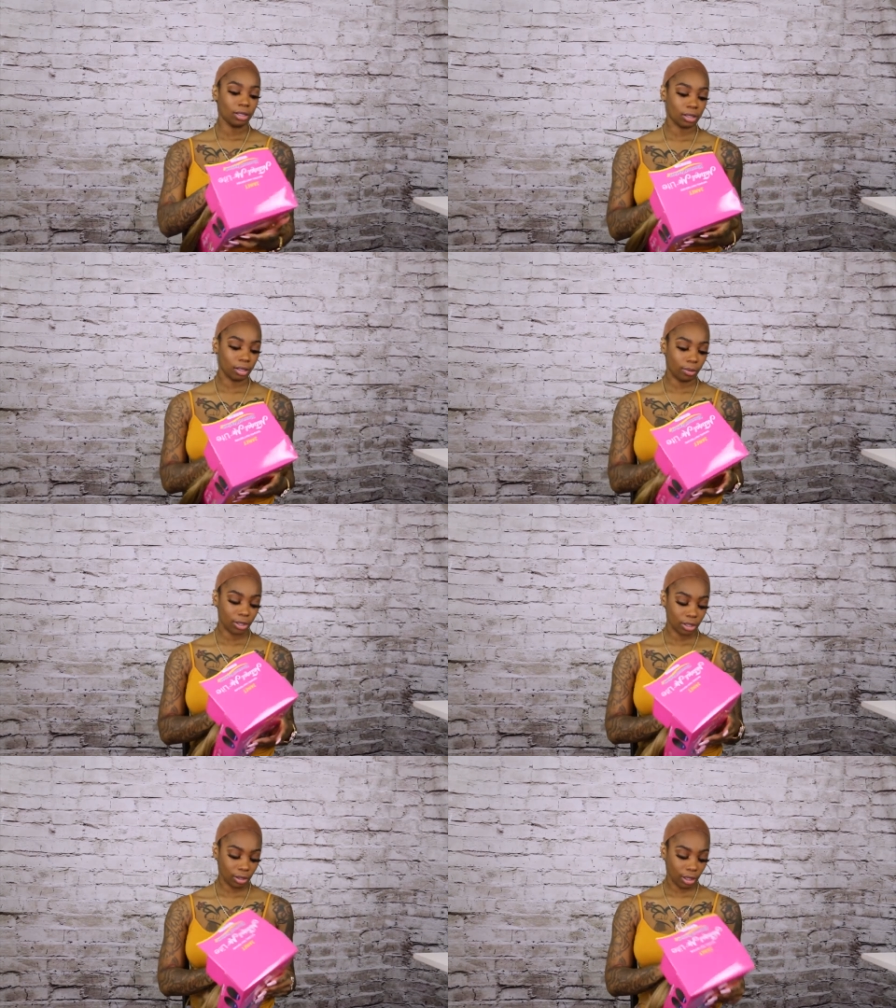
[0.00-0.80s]
so we're
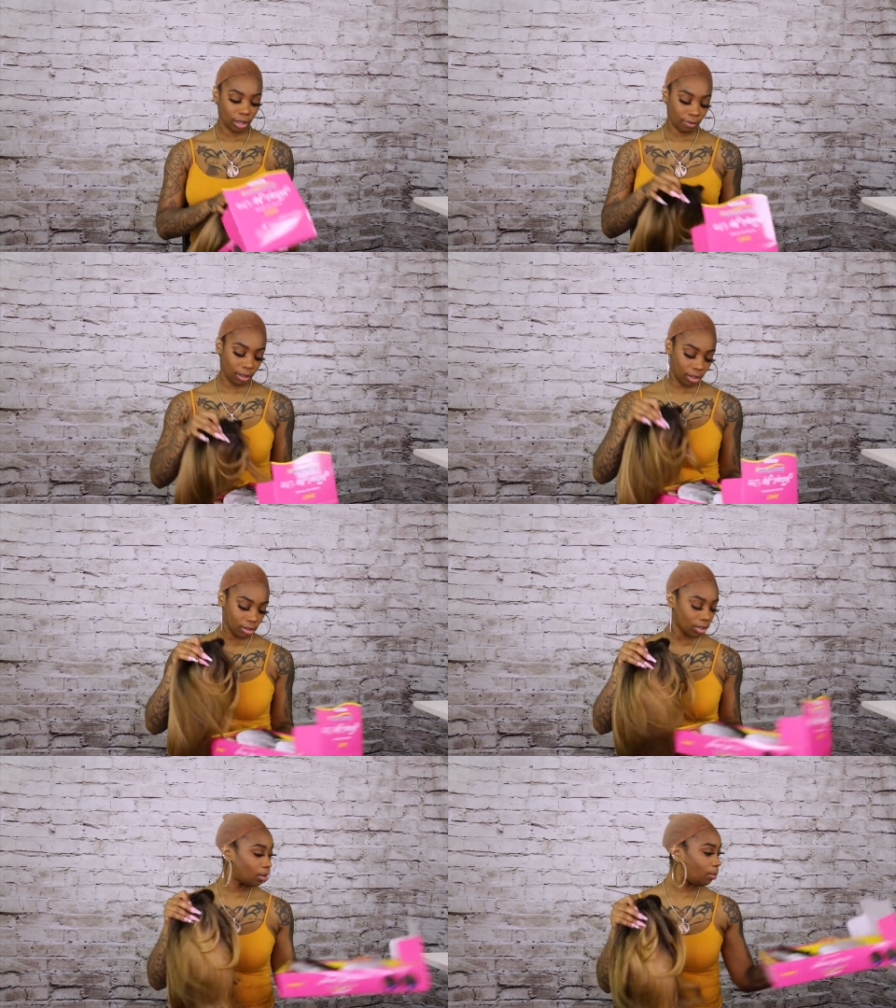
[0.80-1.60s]
just going to get right
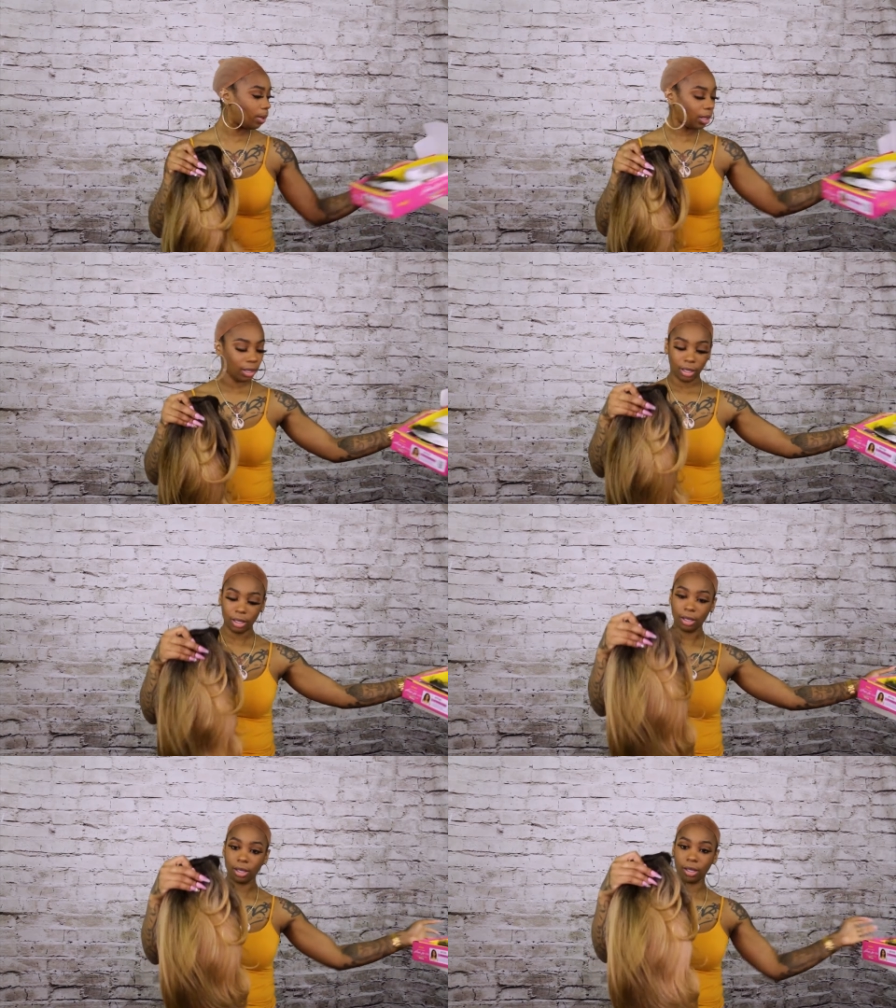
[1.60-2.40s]
into the wig